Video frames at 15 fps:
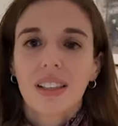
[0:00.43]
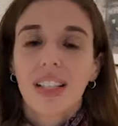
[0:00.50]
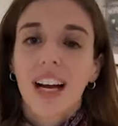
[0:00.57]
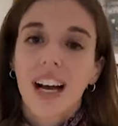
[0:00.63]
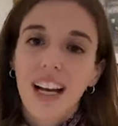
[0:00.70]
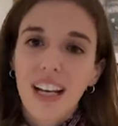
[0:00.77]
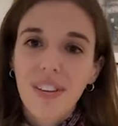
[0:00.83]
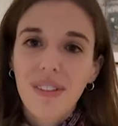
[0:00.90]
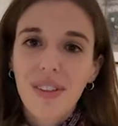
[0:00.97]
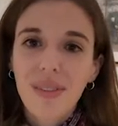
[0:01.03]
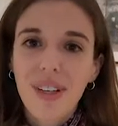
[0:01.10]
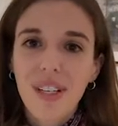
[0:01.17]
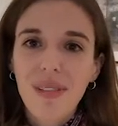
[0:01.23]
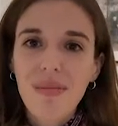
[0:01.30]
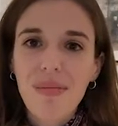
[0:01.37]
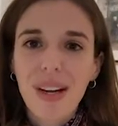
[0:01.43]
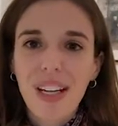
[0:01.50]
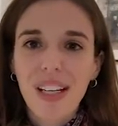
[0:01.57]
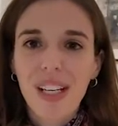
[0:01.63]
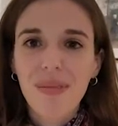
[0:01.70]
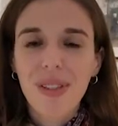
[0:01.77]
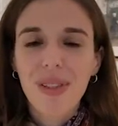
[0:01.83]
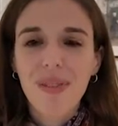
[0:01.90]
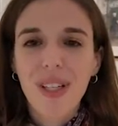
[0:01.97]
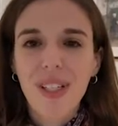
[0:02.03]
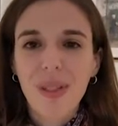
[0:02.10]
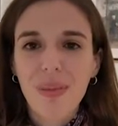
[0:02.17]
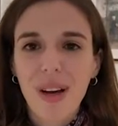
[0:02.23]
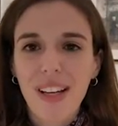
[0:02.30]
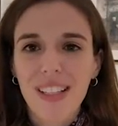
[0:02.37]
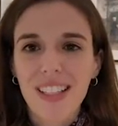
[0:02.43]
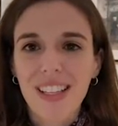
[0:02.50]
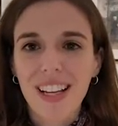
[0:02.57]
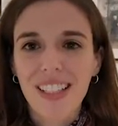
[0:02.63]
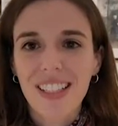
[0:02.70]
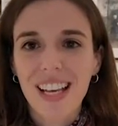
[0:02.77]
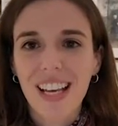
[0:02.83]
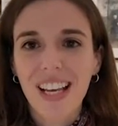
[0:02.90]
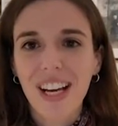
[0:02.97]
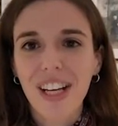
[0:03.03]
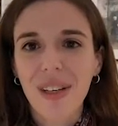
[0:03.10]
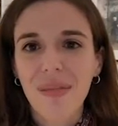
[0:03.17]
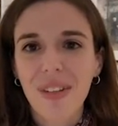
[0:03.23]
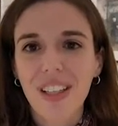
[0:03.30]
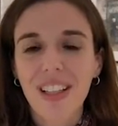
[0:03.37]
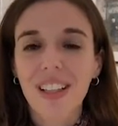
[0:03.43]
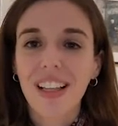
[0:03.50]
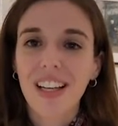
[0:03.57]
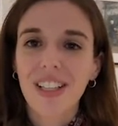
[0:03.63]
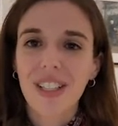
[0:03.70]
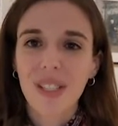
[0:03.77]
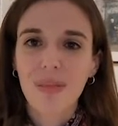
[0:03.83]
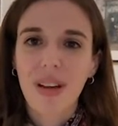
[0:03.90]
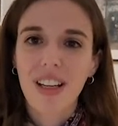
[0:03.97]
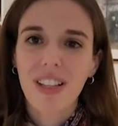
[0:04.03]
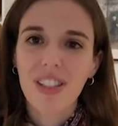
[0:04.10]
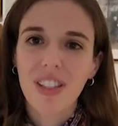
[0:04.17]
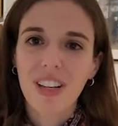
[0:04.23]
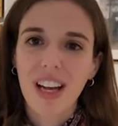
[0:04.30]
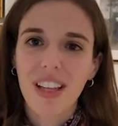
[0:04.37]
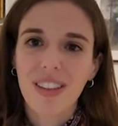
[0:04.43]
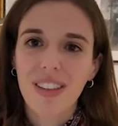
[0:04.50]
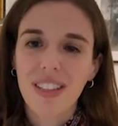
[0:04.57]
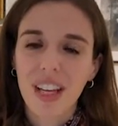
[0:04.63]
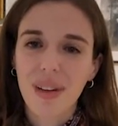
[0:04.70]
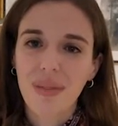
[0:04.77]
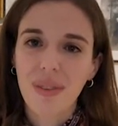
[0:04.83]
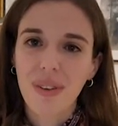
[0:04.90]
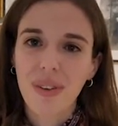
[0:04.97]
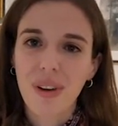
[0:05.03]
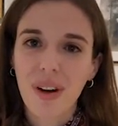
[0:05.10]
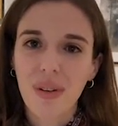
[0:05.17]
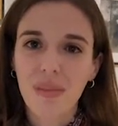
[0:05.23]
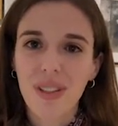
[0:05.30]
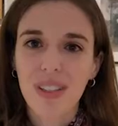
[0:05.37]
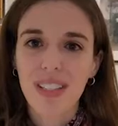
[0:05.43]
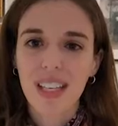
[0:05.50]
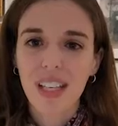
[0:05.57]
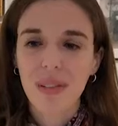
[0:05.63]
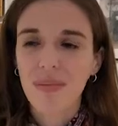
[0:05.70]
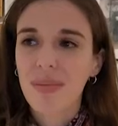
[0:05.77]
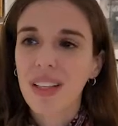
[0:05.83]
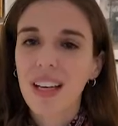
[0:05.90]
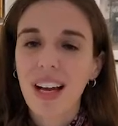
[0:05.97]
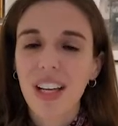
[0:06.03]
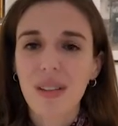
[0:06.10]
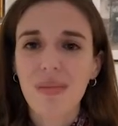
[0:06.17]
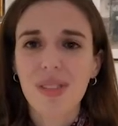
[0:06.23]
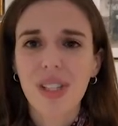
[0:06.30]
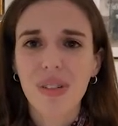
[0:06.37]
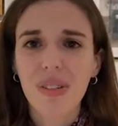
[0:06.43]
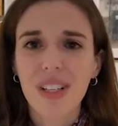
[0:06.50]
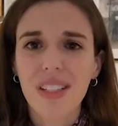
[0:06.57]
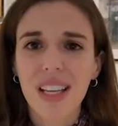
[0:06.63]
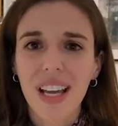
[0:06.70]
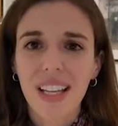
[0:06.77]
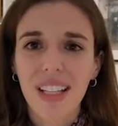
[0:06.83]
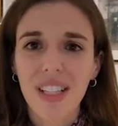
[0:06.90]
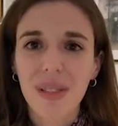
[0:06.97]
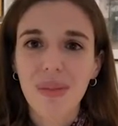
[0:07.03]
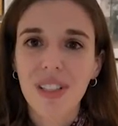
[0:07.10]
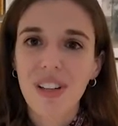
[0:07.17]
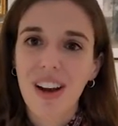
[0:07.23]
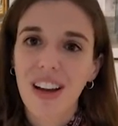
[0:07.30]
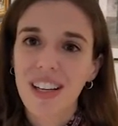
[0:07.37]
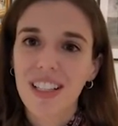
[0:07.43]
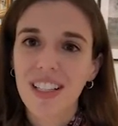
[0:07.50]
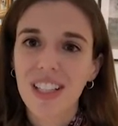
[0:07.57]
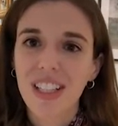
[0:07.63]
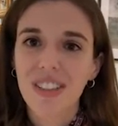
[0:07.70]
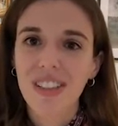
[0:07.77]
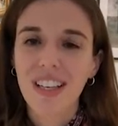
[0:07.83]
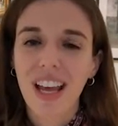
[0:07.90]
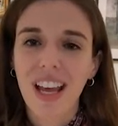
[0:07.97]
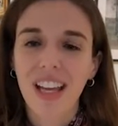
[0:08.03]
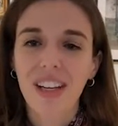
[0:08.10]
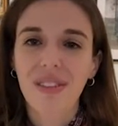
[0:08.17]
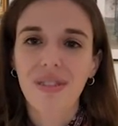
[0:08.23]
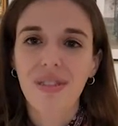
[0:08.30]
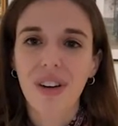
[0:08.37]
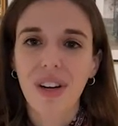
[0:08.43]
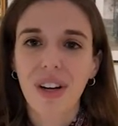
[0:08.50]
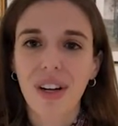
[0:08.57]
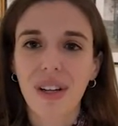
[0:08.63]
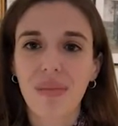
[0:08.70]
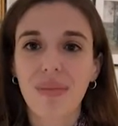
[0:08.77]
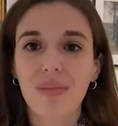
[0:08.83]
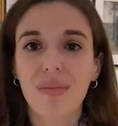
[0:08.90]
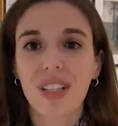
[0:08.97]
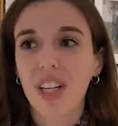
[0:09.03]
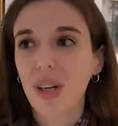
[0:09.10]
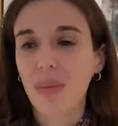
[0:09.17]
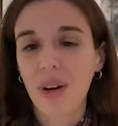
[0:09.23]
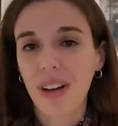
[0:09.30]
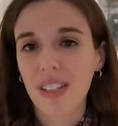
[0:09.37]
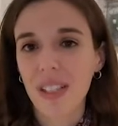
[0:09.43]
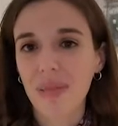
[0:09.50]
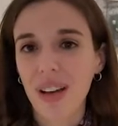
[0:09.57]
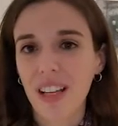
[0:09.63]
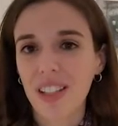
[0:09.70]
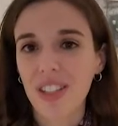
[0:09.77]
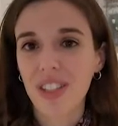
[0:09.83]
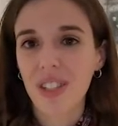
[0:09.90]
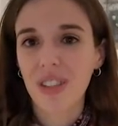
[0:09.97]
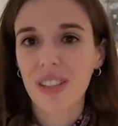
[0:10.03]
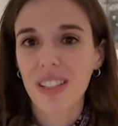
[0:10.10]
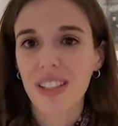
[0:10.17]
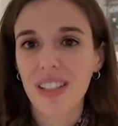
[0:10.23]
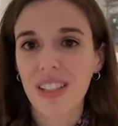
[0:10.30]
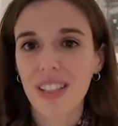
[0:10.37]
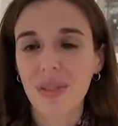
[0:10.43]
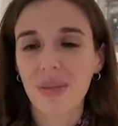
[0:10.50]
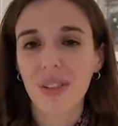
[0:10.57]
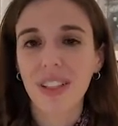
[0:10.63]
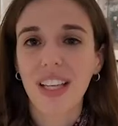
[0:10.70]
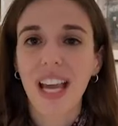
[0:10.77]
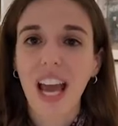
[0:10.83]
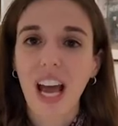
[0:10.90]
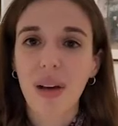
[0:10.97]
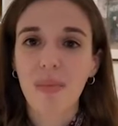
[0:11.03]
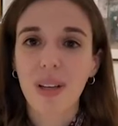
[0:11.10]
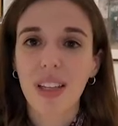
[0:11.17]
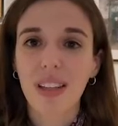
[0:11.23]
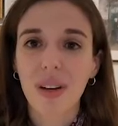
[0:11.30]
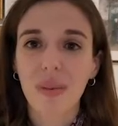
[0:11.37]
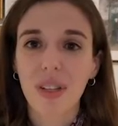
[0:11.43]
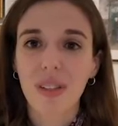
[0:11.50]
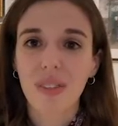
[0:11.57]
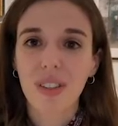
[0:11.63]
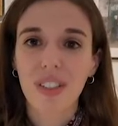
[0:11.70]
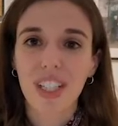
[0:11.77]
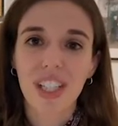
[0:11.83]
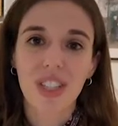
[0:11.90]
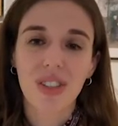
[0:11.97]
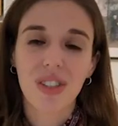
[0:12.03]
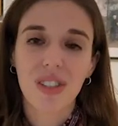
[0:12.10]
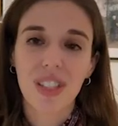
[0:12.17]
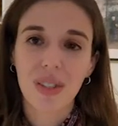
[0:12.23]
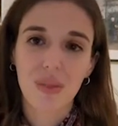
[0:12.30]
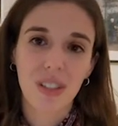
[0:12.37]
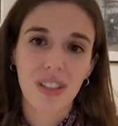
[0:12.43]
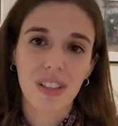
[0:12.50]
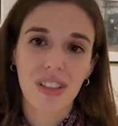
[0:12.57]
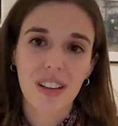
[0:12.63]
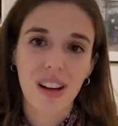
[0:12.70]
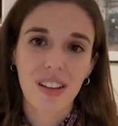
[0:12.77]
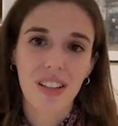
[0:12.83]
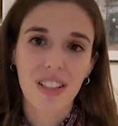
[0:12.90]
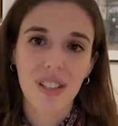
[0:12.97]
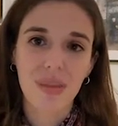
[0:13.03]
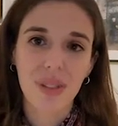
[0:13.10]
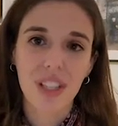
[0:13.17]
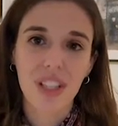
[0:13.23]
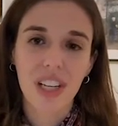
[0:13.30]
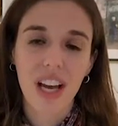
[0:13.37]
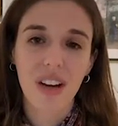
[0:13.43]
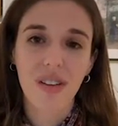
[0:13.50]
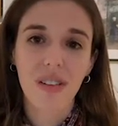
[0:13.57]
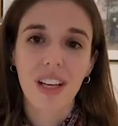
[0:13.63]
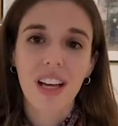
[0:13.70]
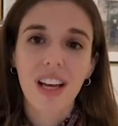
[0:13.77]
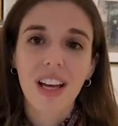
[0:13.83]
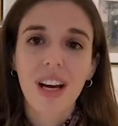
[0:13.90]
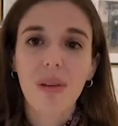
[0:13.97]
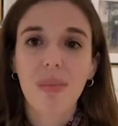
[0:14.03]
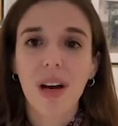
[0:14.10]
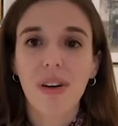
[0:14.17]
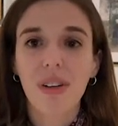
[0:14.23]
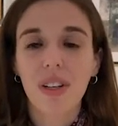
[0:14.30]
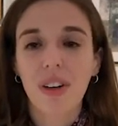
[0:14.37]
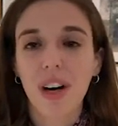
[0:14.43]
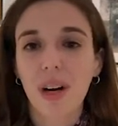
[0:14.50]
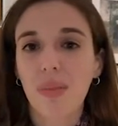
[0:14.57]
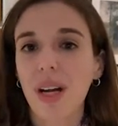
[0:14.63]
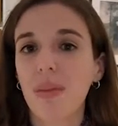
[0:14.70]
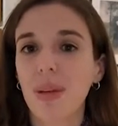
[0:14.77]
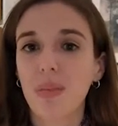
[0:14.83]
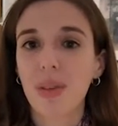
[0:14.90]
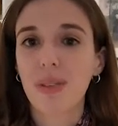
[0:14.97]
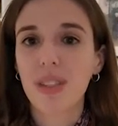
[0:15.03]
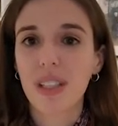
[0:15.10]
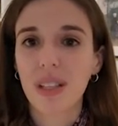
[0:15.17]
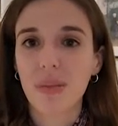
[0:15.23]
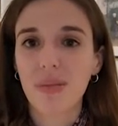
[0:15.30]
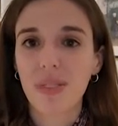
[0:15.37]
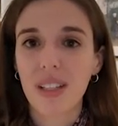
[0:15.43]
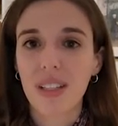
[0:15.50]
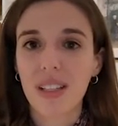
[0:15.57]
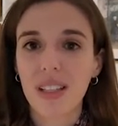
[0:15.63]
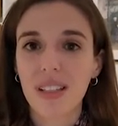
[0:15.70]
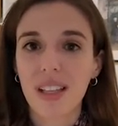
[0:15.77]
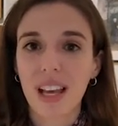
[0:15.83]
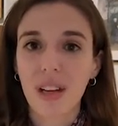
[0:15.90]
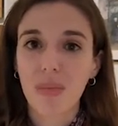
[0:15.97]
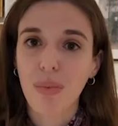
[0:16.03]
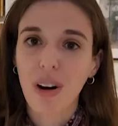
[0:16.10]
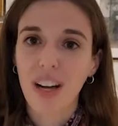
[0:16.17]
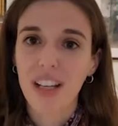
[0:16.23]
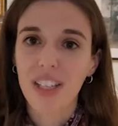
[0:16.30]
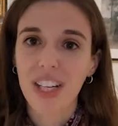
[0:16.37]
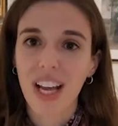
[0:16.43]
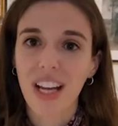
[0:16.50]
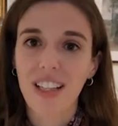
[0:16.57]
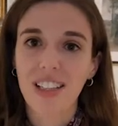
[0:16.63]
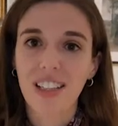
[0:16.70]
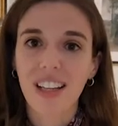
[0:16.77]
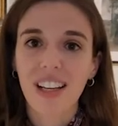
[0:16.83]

Hi everyone, my name is Rachel Passannante. I am the collections manager at the Danforth Art Museum. I am so excited to be talking to you today from near Boston, Massachusetts, and really happy that one of your teachers, Israel Salas, reached out about your upcoming museum visits and project.